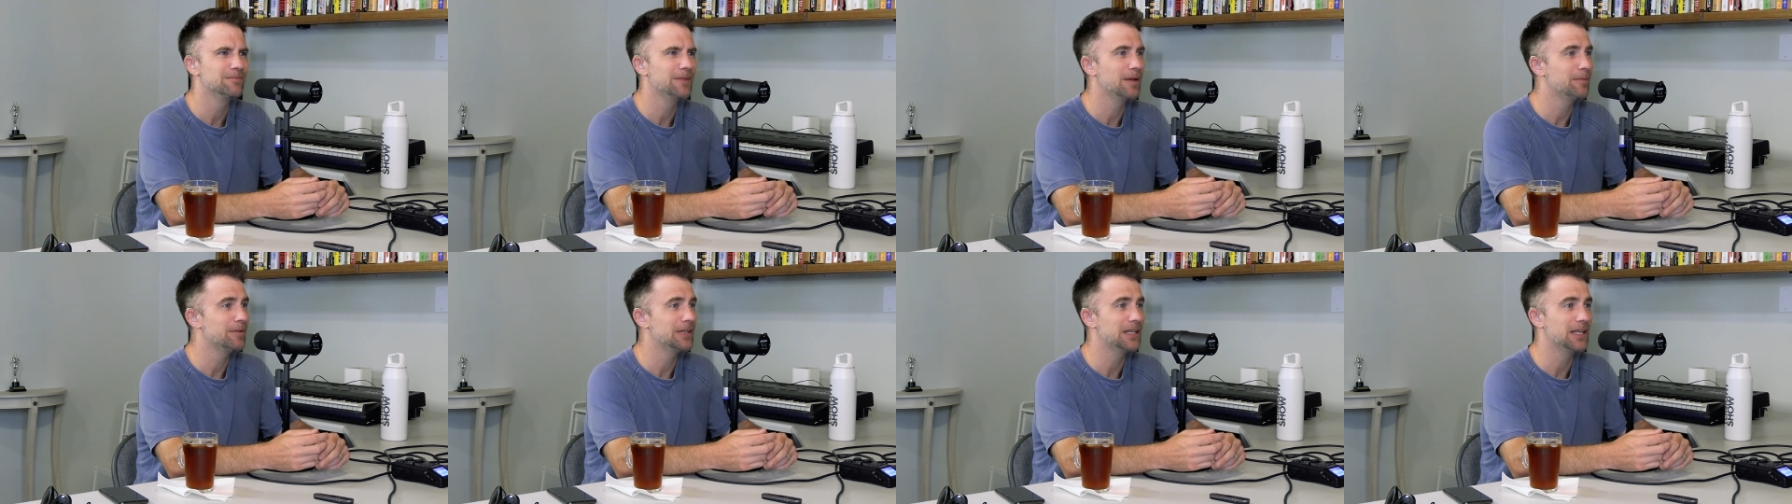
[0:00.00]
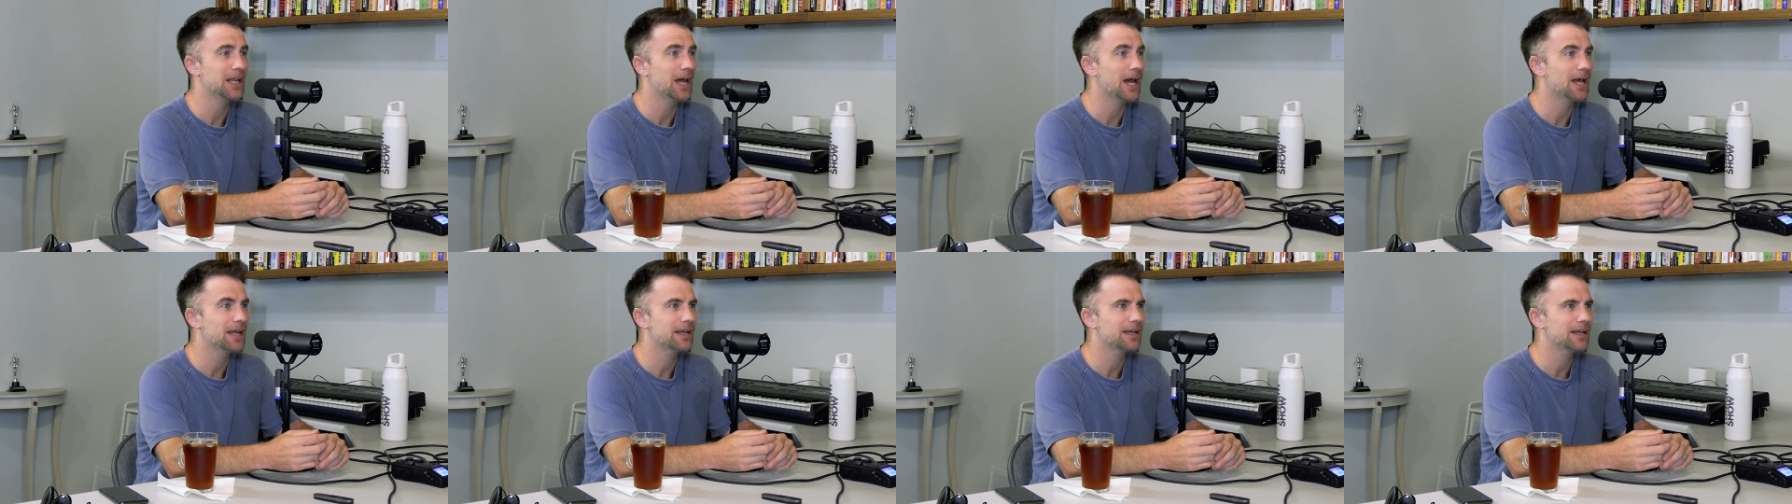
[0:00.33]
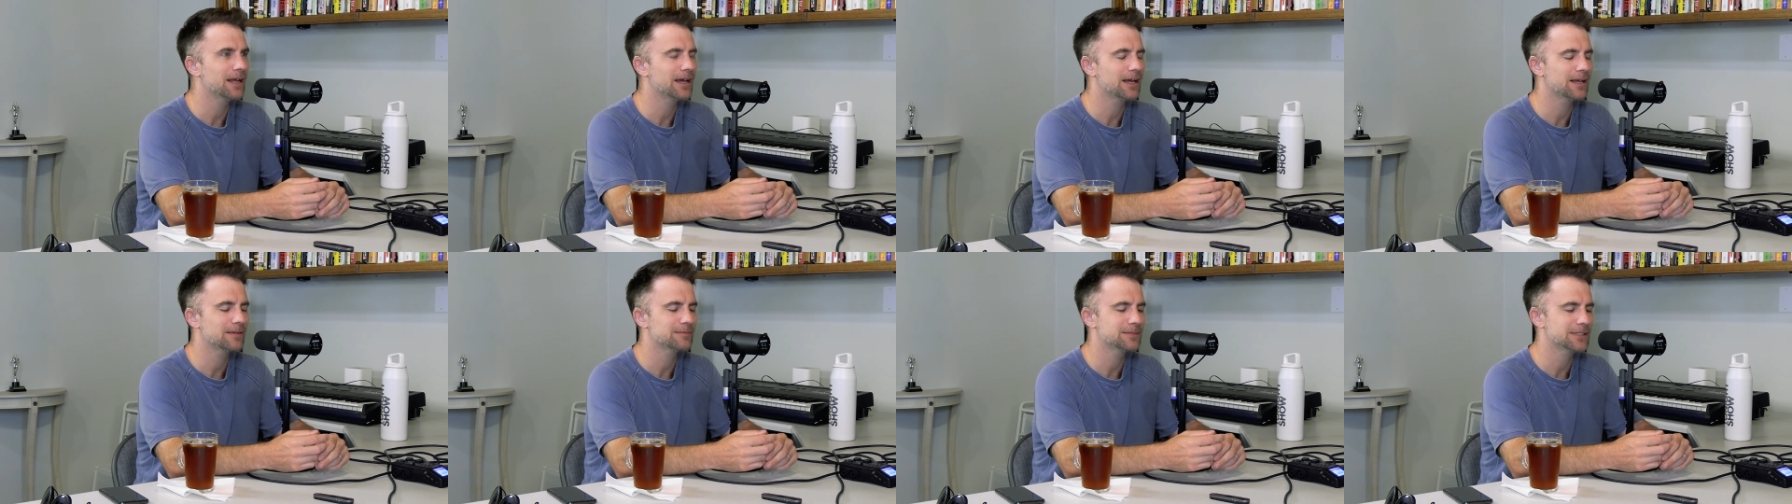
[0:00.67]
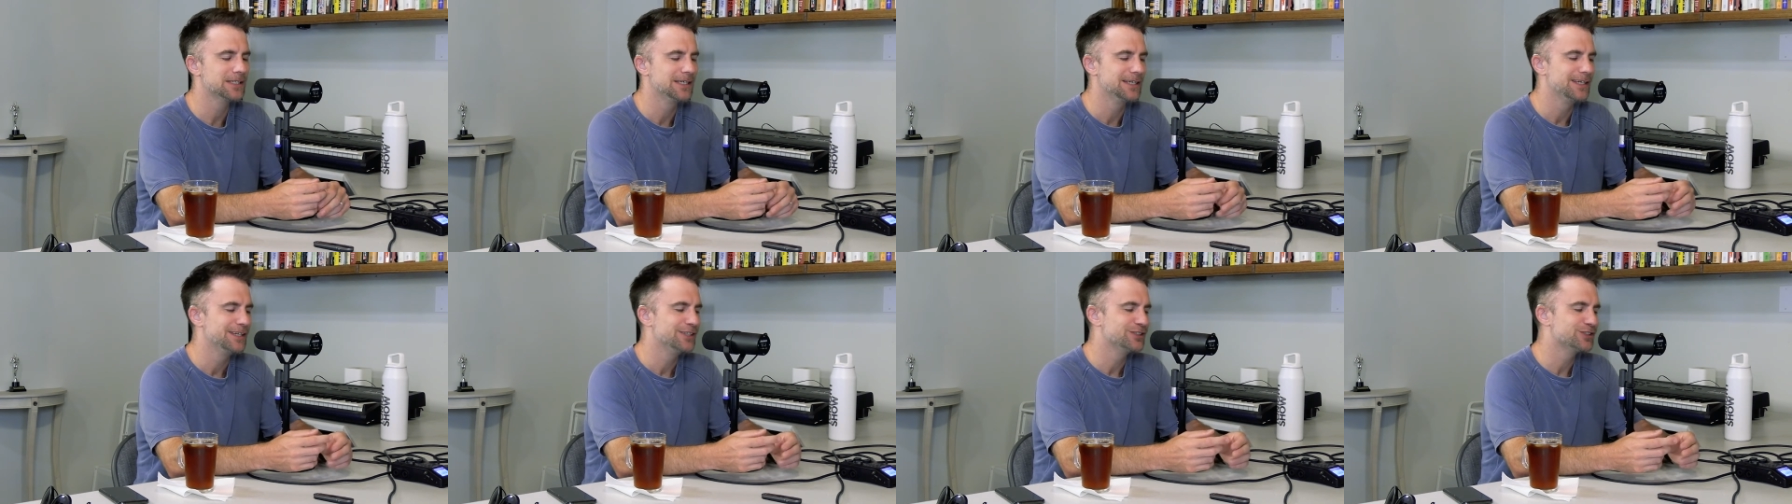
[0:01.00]
Maybe 9 times.
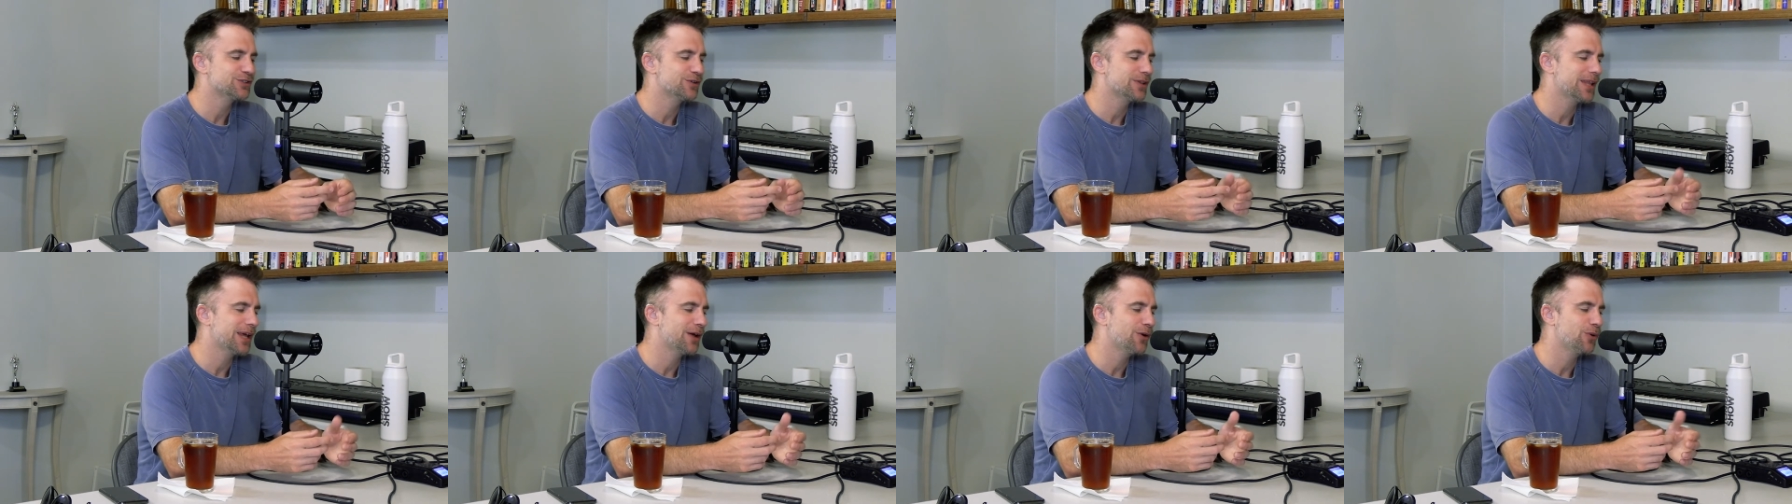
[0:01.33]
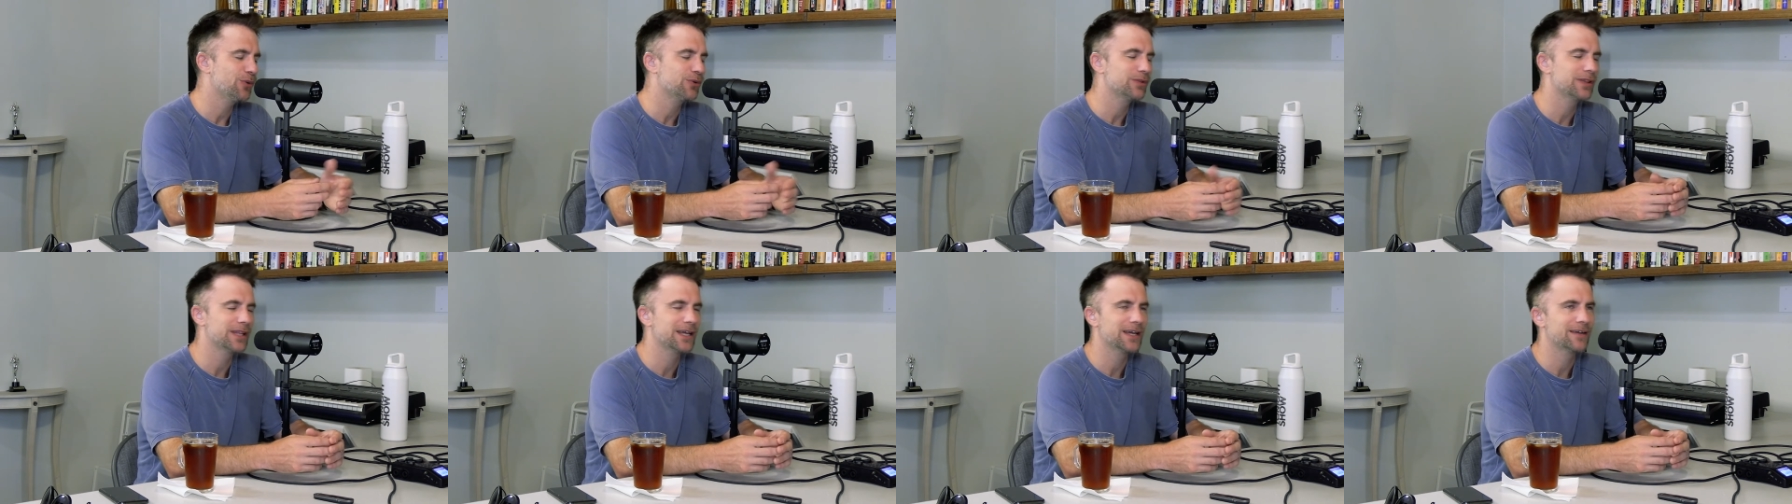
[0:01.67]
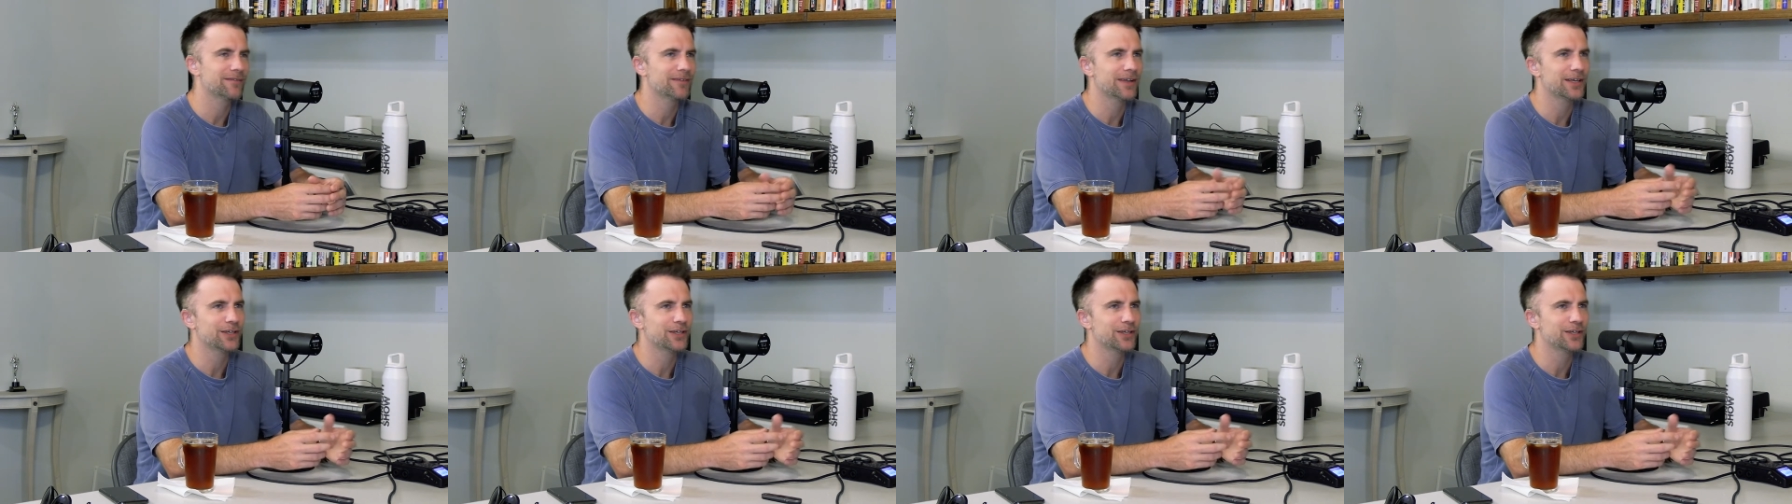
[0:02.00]
So that whole thing of